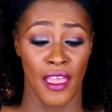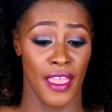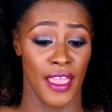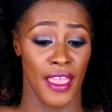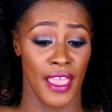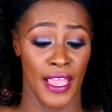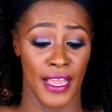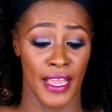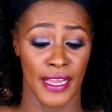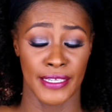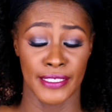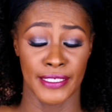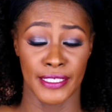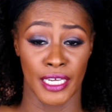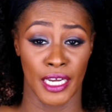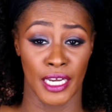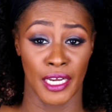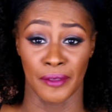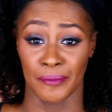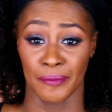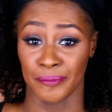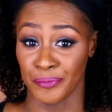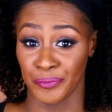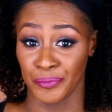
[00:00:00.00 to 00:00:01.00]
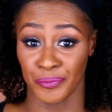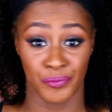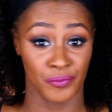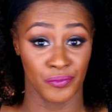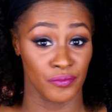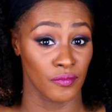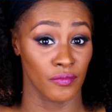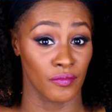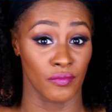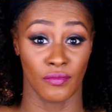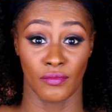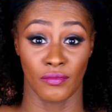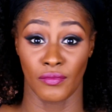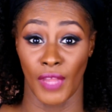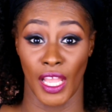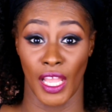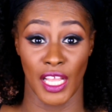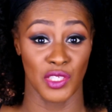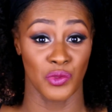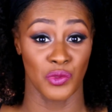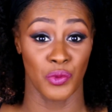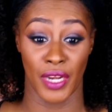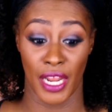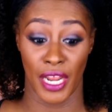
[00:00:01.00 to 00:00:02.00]
And
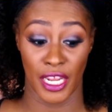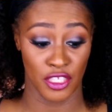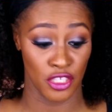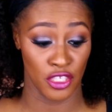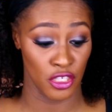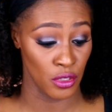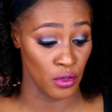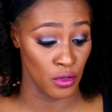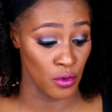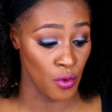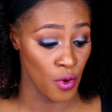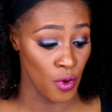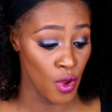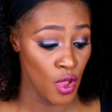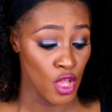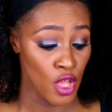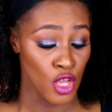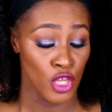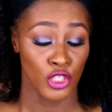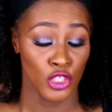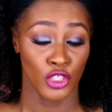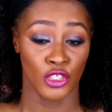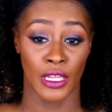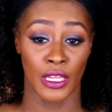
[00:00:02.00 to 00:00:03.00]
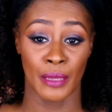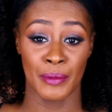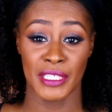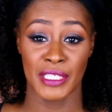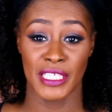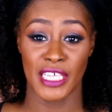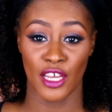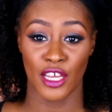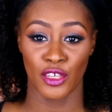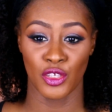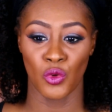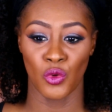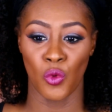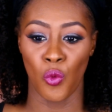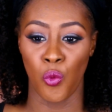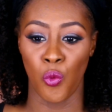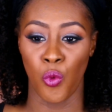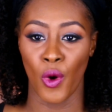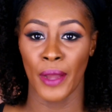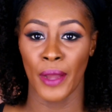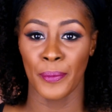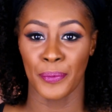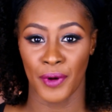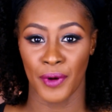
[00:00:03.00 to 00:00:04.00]
that's what I do. So let me tell you
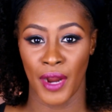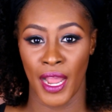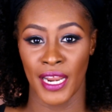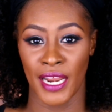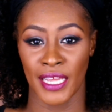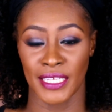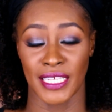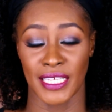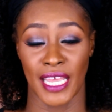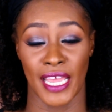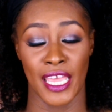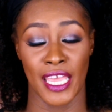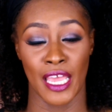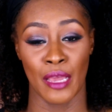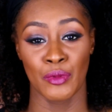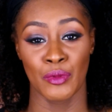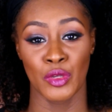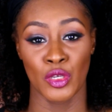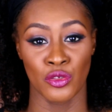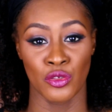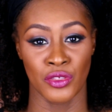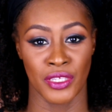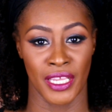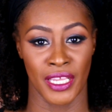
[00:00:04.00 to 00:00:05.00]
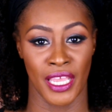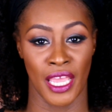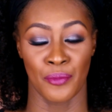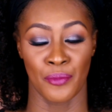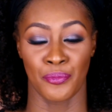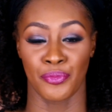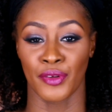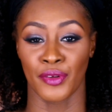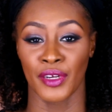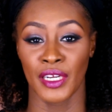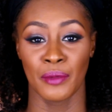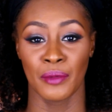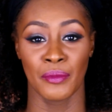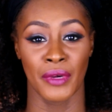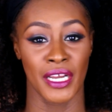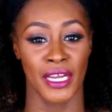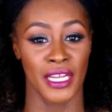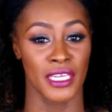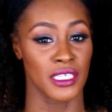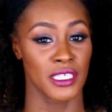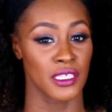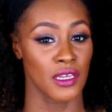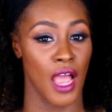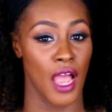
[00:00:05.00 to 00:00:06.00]
what products I am using and pretty
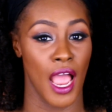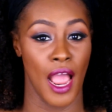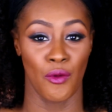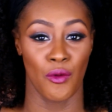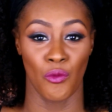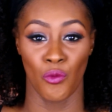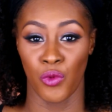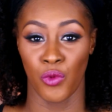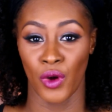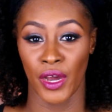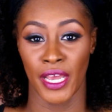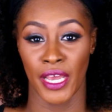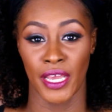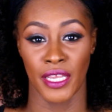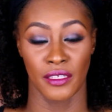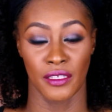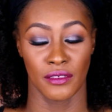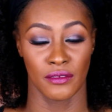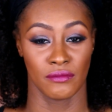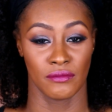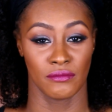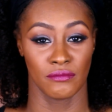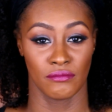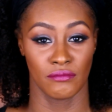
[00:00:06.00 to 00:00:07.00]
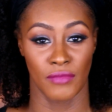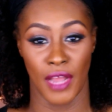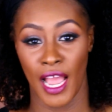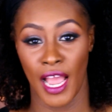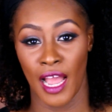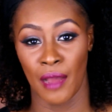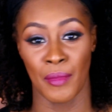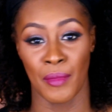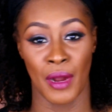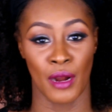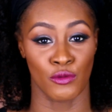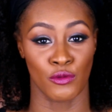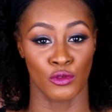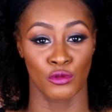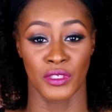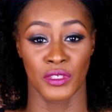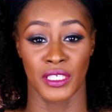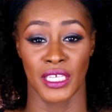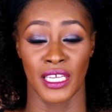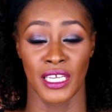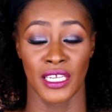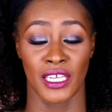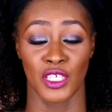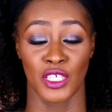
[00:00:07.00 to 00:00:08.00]
much how my
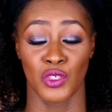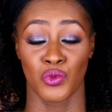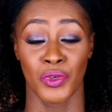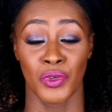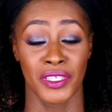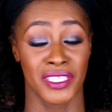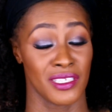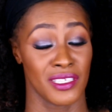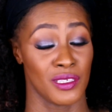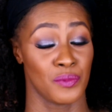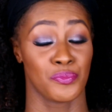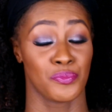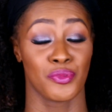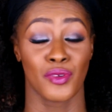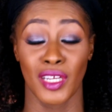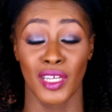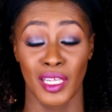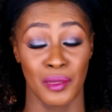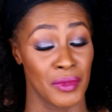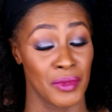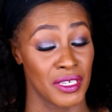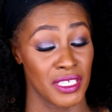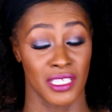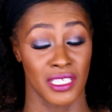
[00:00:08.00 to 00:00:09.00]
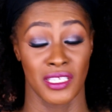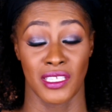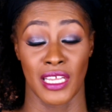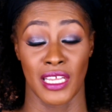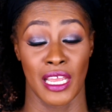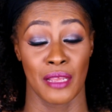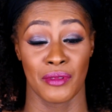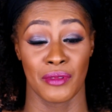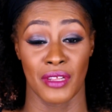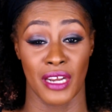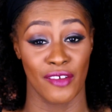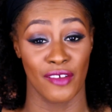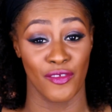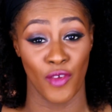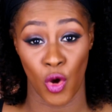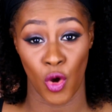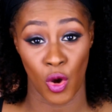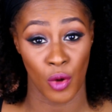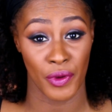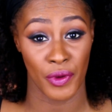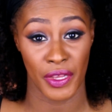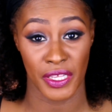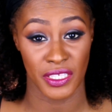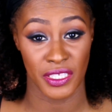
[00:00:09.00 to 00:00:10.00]
routine is, which is pretty much the same that I've
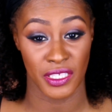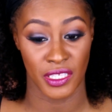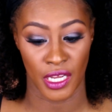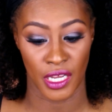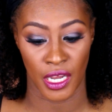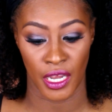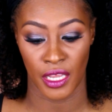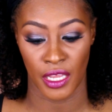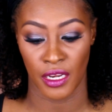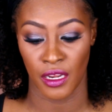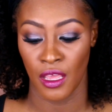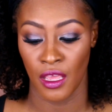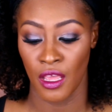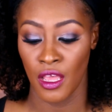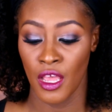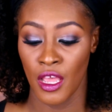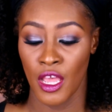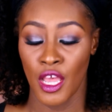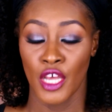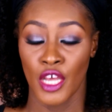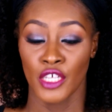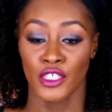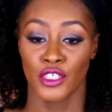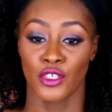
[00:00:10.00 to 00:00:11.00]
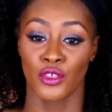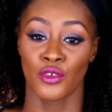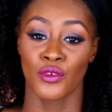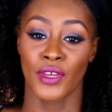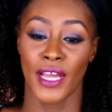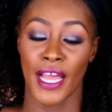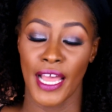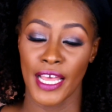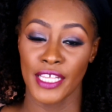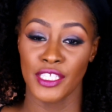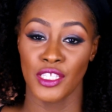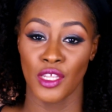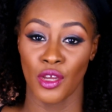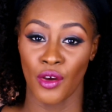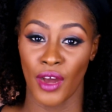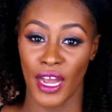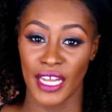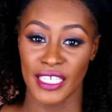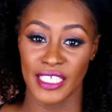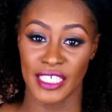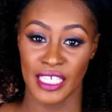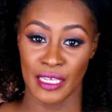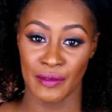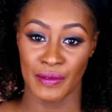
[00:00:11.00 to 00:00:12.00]
always done. So you guys know
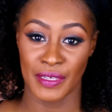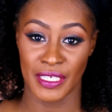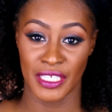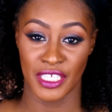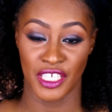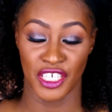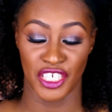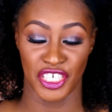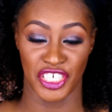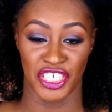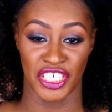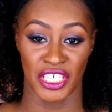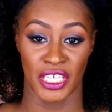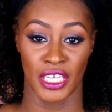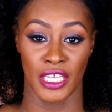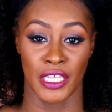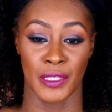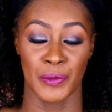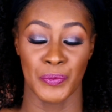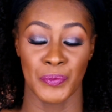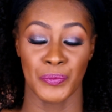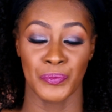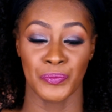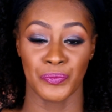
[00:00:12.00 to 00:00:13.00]
I deep condition